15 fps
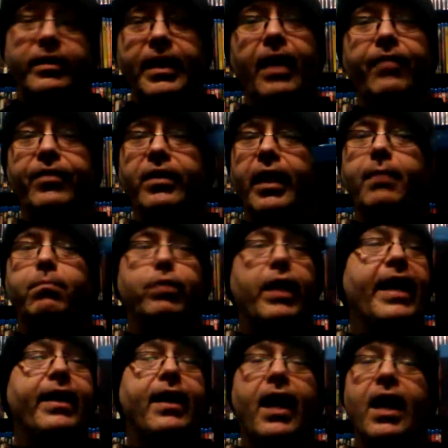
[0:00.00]
Yeah, if you like
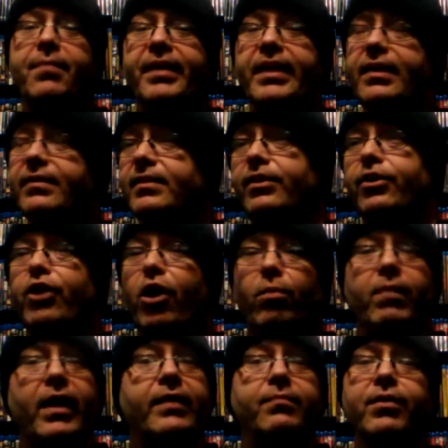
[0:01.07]
black comedies and you
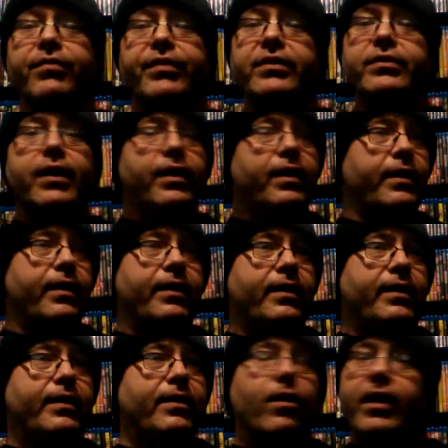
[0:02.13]
don't mind movies,
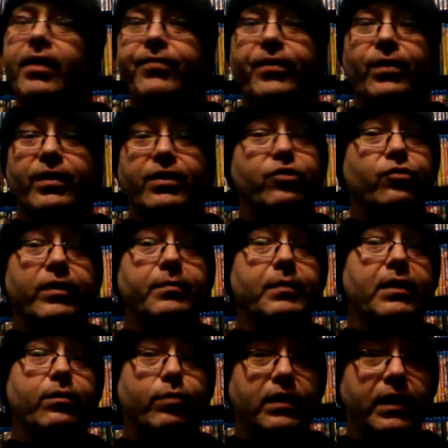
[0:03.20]
you know, if you're
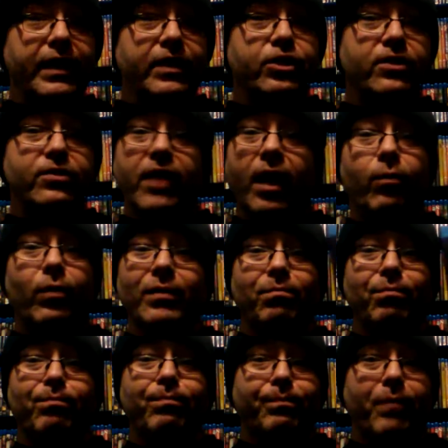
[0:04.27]
extremely religious, I
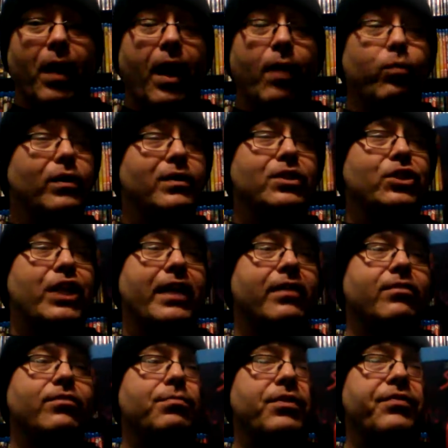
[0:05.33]
wouldn't
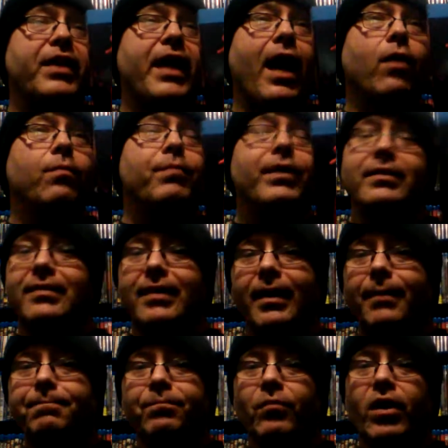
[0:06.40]
check this movie out.
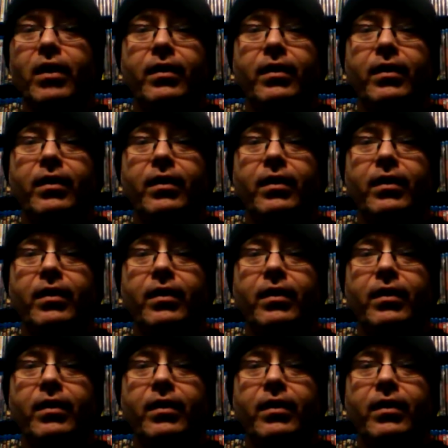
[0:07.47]
But